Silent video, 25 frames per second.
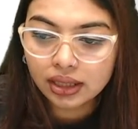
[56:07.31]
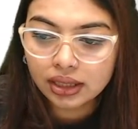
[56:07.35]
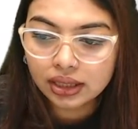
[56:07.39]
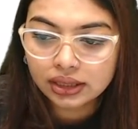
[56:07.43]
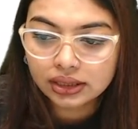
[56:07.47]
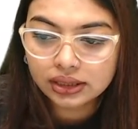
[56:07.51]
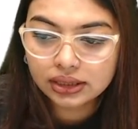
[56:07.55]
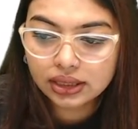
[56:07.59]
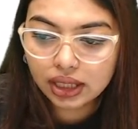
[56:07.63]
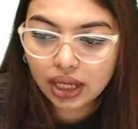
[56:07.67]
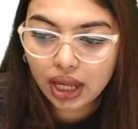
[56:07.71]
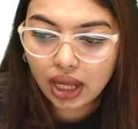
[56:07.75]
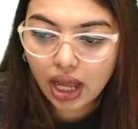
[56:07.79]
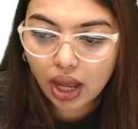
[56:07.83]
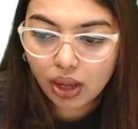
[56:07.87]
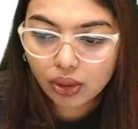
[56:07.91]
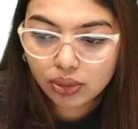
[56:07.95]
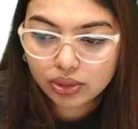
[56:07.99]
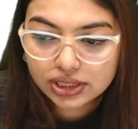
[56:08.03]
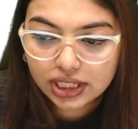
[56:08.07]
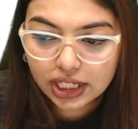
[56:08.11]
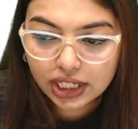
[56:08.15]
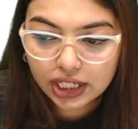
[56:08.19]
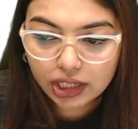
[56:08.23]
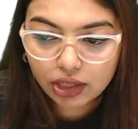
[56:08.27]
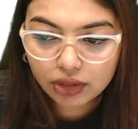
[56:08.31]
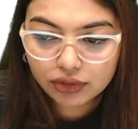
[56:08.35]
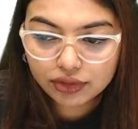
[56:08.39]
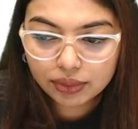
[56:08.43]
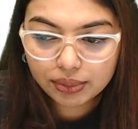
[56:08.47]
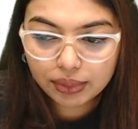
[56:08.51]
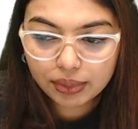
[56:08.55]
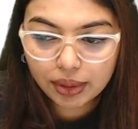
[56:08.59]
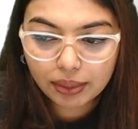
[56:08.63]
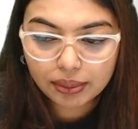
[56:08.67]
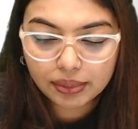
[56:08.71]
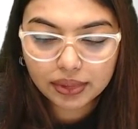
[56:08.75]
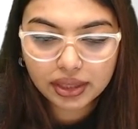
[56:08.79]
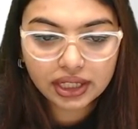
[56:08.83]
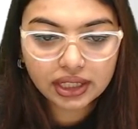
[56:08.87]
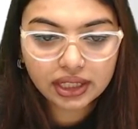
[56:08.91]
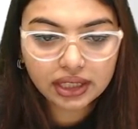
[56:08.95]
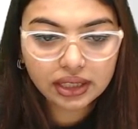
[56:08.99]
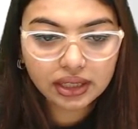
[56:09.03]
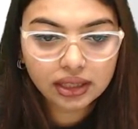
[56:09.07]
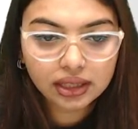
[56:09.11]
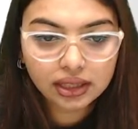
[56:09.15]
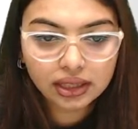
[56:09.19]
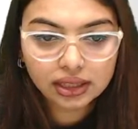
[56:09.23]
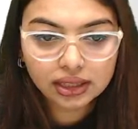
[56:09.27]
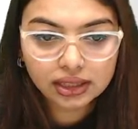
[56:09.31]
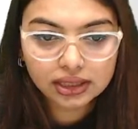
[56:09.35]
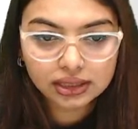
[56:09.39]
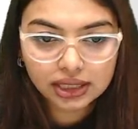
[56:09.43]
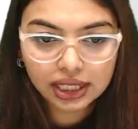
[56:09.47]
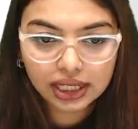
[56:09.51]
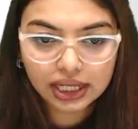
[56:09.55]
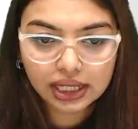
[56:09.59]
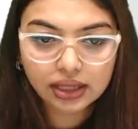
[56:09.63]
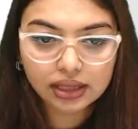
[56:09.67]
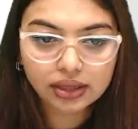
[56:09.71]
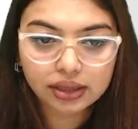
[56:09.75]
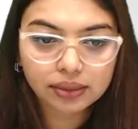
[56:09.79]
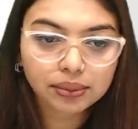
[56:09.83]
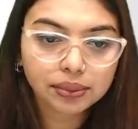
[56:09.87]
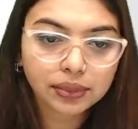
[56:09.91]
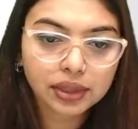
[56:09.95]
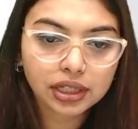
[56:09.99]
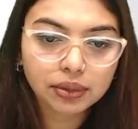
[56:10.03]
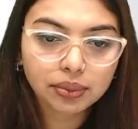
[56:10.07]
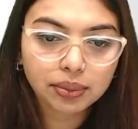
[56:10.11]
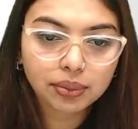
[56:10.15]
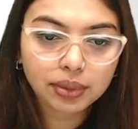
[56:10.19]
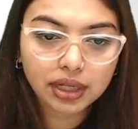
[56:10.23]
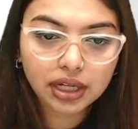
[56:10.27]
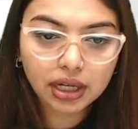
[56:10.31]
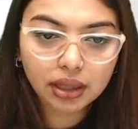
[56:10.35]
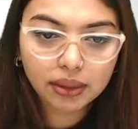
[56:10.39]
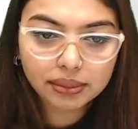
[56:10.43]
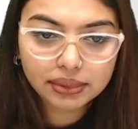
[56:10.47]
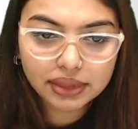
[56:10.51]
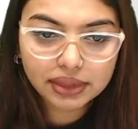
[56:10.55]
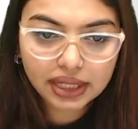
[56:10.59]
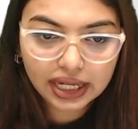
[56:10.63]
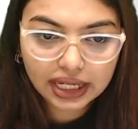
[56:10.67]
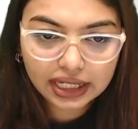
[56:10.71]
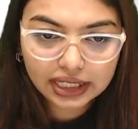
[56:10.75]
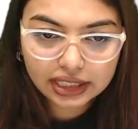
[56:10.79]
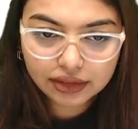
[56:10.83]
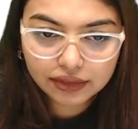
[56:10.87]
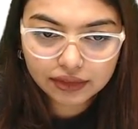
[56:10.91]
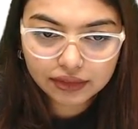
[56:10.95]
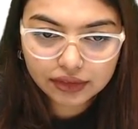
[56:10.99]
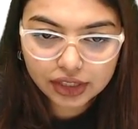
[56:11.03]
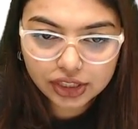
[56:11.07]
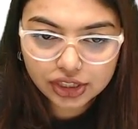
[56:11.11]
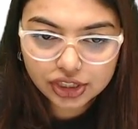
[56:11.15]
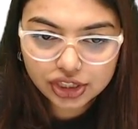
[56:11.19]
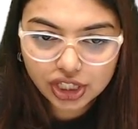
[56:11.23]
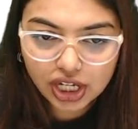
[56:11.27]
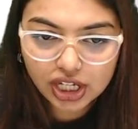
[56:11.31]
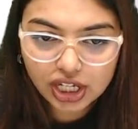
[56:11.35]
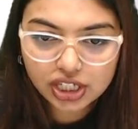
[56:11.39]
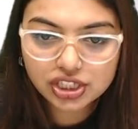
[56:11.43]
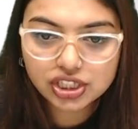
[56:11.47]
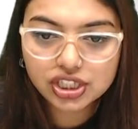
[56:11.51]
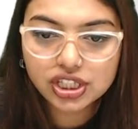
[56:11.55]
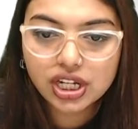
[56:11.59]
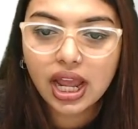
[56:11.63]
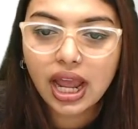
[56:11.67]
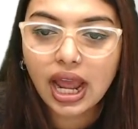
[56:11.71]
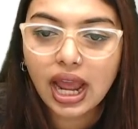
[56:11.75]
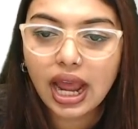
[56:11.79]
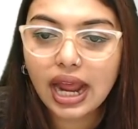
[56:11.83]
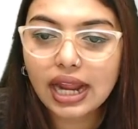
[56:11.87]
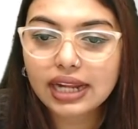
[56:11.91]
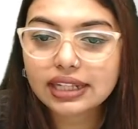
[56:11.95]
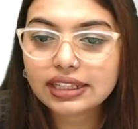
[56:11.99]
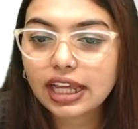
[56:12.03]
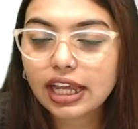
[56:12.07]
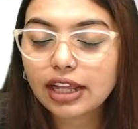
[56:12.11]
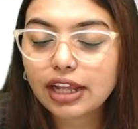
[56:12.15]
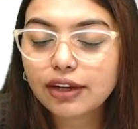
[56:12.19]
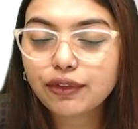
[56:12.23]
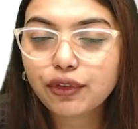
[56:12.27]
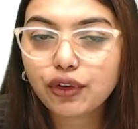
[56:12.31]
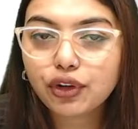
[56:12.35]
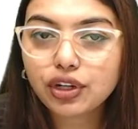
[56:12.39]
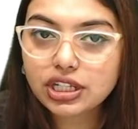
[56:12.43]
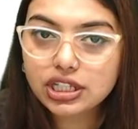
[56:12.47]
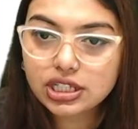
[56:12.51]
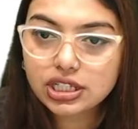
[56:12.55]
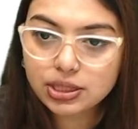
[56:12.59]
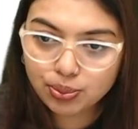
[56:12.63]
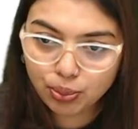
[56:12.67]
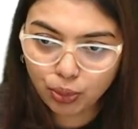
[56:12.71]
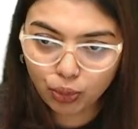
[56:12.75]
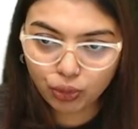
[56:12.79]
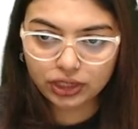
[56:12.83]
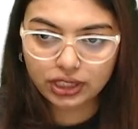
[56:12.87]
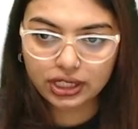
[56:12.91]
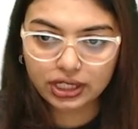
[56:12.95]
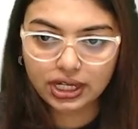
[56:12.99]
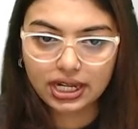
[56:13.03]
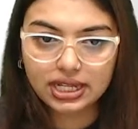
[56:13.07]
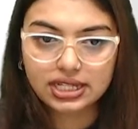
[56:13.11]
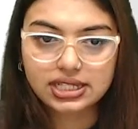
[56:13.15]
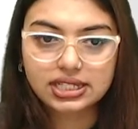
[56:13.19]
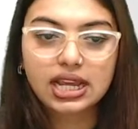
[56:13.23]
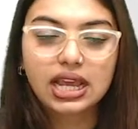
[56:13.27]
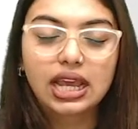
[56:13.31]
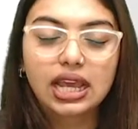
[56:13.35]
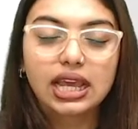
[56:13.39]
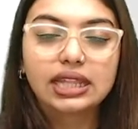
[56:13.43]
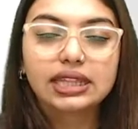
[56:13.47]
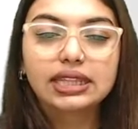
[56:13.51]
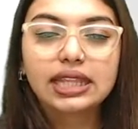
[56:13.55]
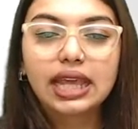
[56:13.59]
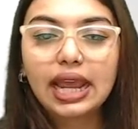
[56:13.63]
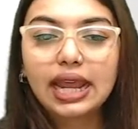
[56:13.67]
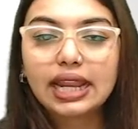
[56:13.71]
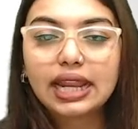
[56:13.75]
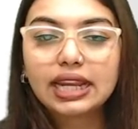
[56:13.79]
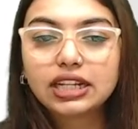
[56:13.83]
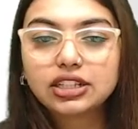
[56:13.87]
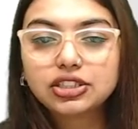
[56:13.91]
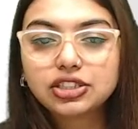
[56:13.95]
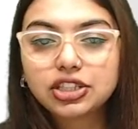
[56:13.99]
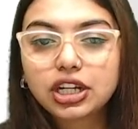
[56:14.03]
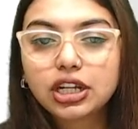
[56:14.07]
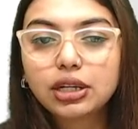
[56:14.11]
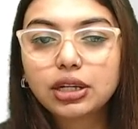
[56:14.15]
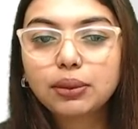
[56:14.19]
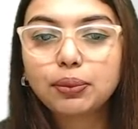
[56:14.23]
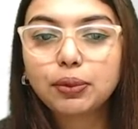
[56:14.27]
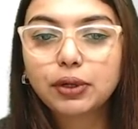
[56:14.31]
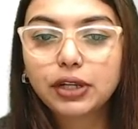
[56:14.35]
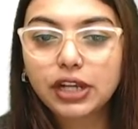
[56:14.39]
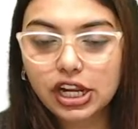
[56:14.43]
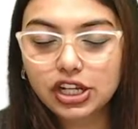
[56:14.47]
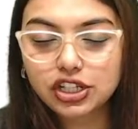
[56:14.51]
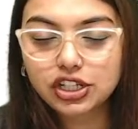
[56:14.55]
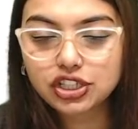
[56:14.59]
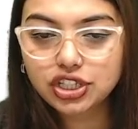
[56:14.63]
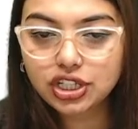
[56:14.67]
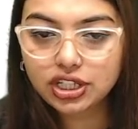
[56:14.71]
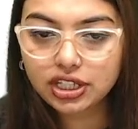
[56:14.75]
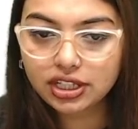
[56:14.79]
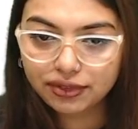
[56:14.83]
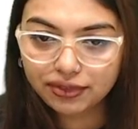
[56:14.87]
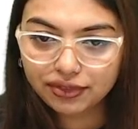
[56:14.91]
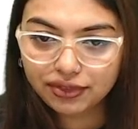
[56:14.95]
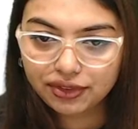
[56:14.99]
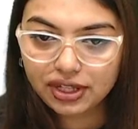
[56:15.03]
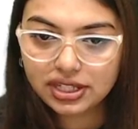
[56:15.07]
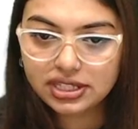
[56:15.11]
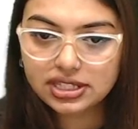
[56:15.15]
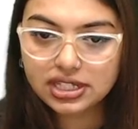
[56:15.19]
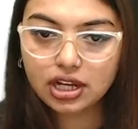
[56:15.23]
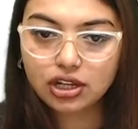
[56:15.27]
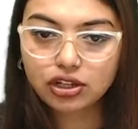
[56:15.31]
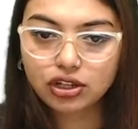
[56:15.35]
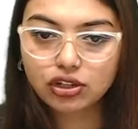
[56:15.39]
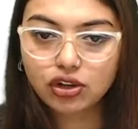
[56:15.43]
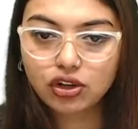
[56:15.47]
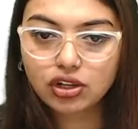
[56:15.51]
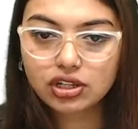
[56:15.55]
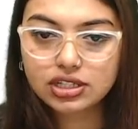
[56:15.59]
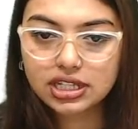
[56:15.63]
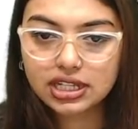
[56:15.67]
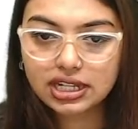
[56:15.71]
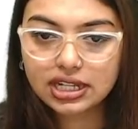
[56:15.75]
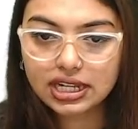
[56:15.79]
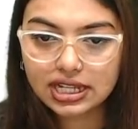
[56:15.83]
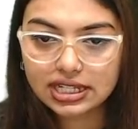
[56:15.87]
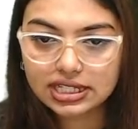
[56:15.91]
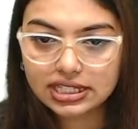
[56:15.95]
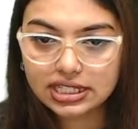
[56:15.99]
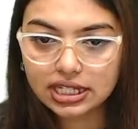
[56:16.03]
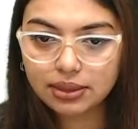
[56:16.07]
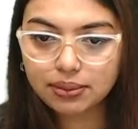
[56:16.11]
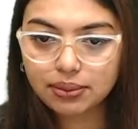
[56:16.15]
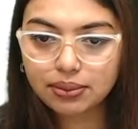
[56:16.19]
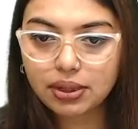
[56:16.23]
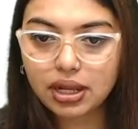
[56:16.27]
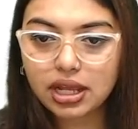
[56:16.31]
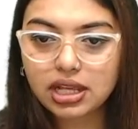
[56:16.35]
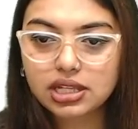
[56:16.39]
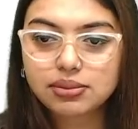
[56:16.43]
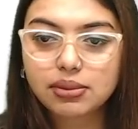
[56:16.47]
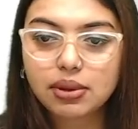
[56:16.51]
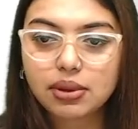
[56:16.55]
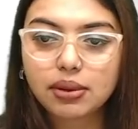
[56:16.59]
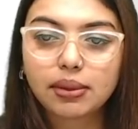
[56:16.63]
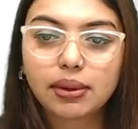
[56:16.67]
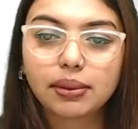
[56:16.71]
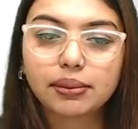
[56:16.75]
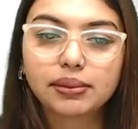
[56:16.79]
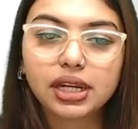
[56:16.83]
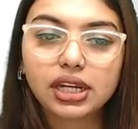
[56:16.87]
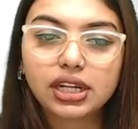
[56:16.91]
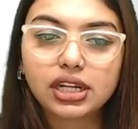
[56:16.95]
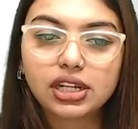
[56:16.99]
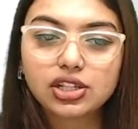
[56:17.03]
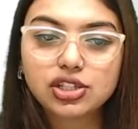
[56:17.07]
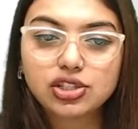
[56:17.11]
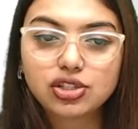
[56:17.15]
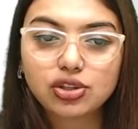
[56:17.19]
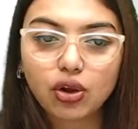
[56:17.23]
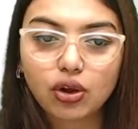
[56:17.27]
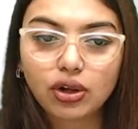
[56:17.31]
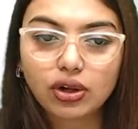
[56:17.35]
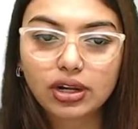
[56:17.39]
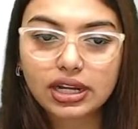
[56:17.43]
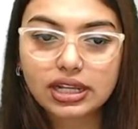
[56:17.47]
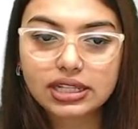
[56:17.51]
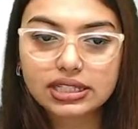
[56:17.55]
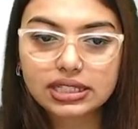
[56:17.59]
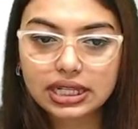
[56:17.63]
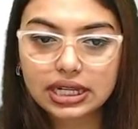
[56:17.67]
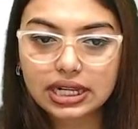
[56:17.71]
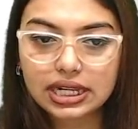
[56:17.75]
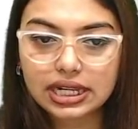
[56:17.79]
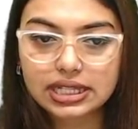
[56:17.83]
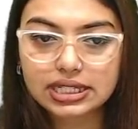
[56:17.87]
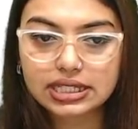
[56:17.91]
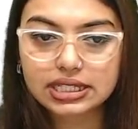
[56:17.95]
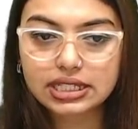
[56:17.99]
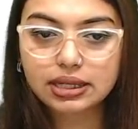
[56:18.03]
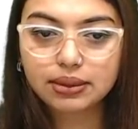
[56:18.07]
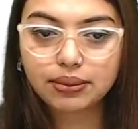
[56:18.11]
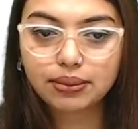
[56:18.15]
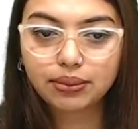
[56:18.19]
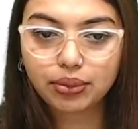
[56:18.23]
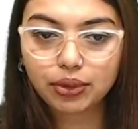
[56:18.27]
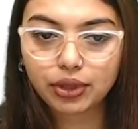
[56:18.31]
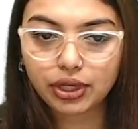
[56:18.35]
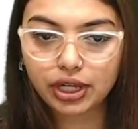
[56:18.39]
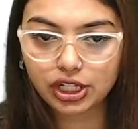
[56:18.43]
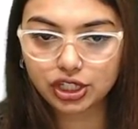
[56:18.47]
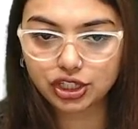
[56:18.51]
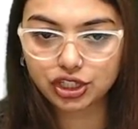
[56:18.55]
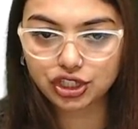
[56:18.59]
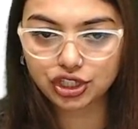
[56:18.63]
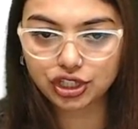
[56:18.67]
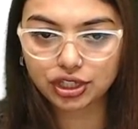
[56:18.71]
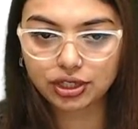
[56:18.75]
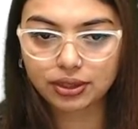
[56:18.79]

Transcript: The outside of the membrane, will become negatively charged and therefore is polarized. The electrical potential difference across the resting plasma membrane is called as the resting potential.